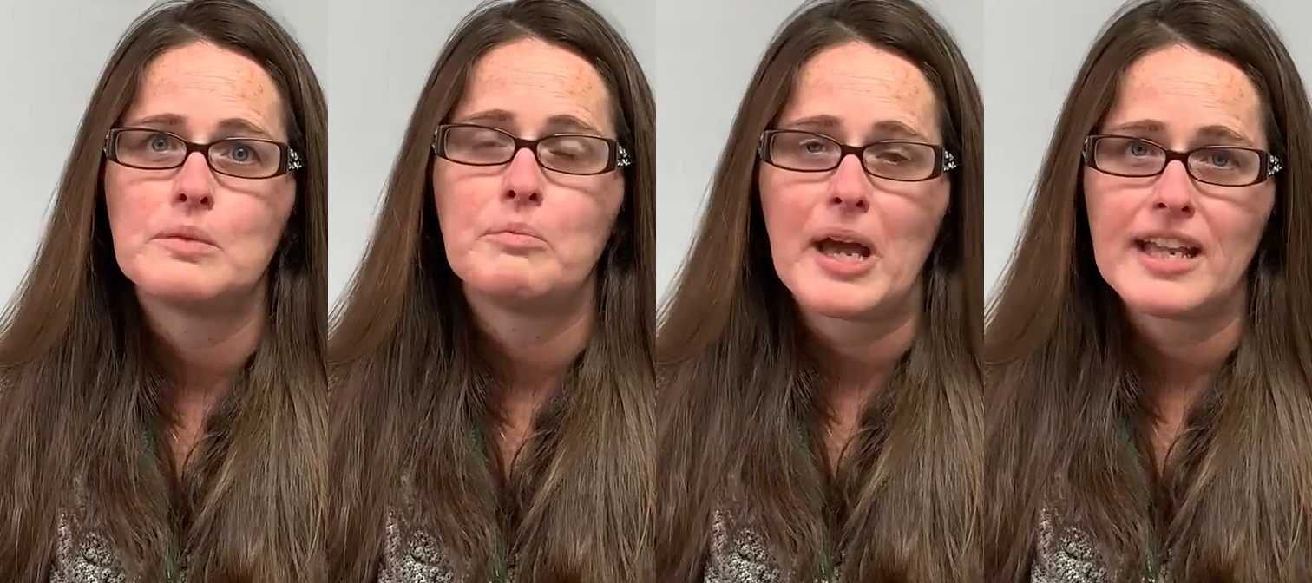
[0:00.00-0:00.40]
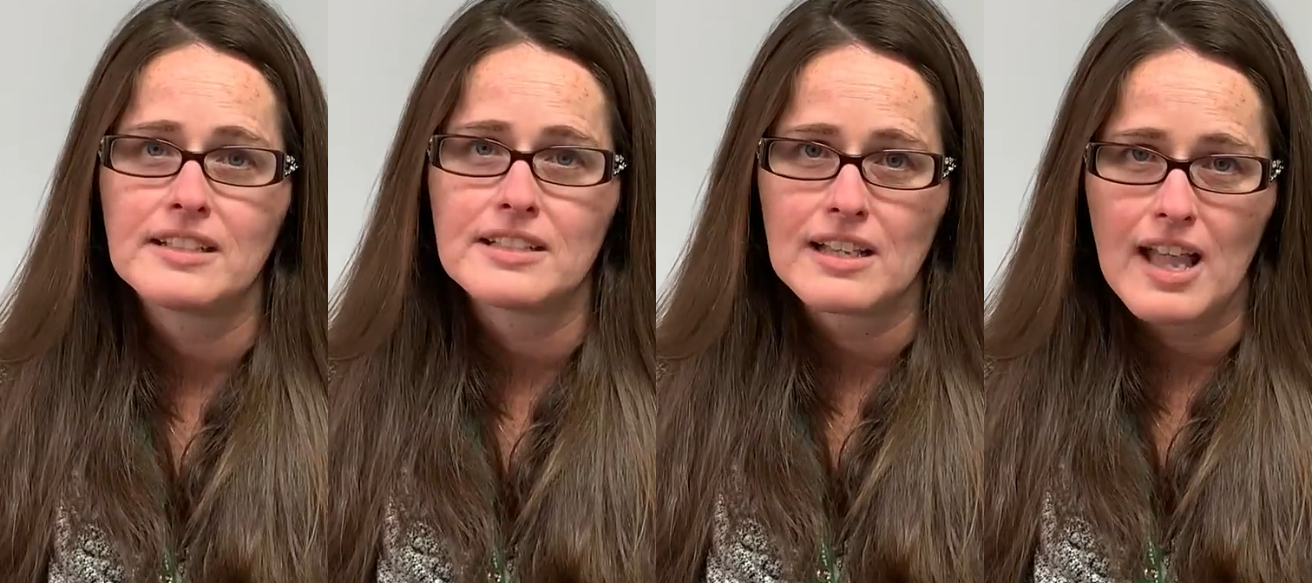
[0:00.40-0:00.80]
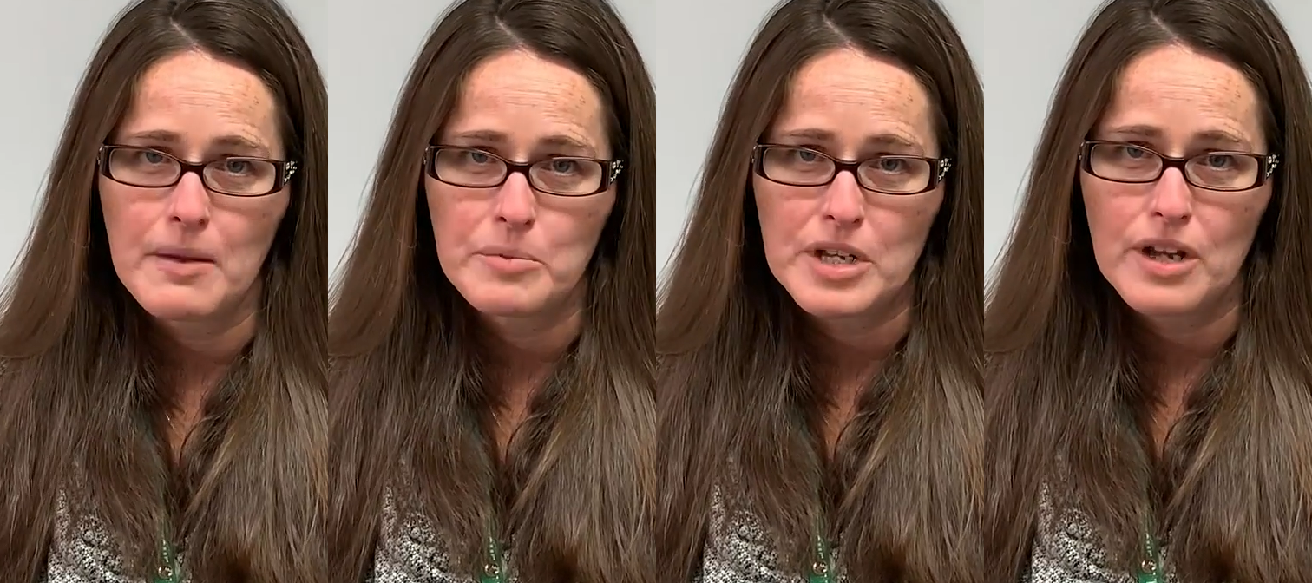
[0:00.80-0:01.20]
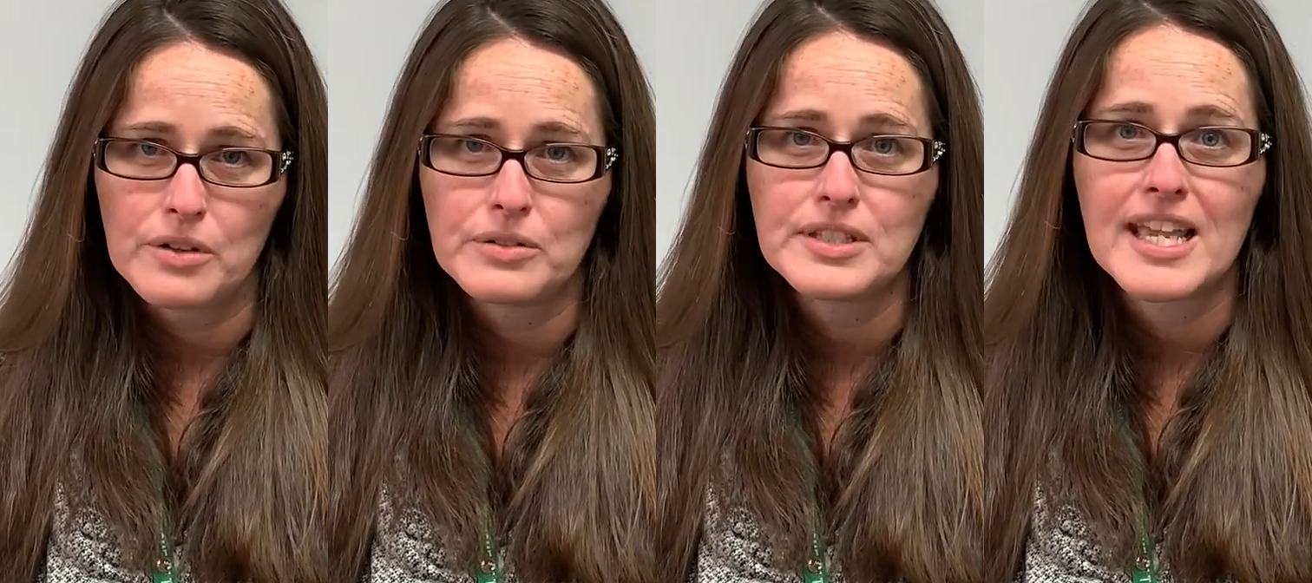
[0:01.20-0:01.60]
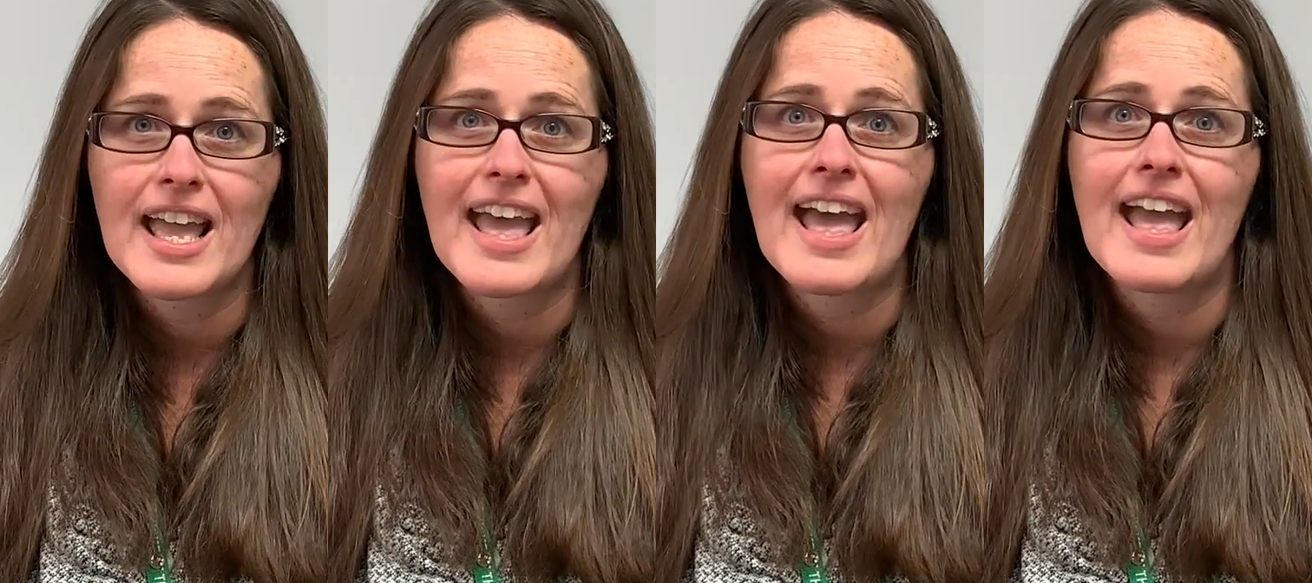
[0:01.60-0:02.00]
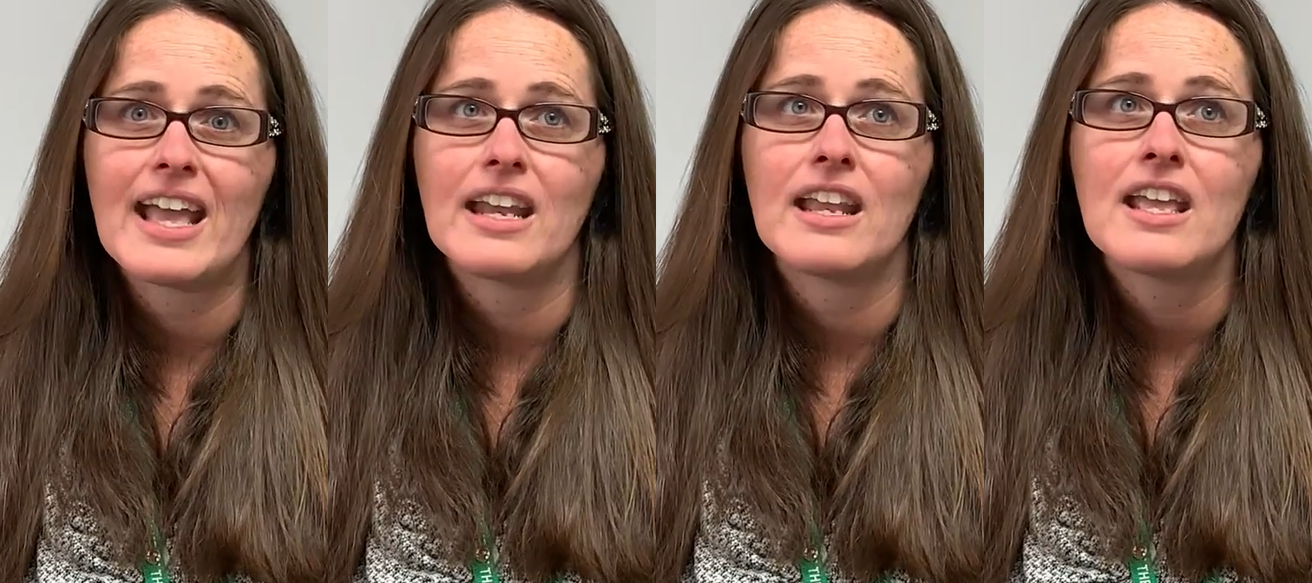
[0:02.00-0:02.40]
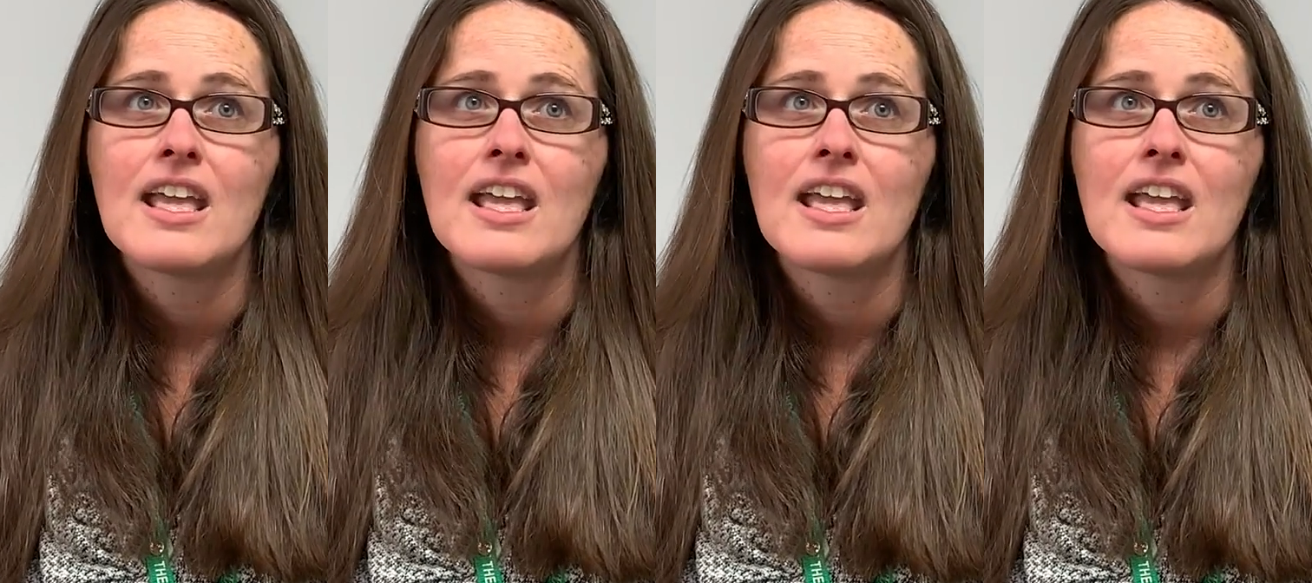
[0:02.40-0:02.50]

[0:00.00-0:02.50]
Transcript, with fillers: banked embryos and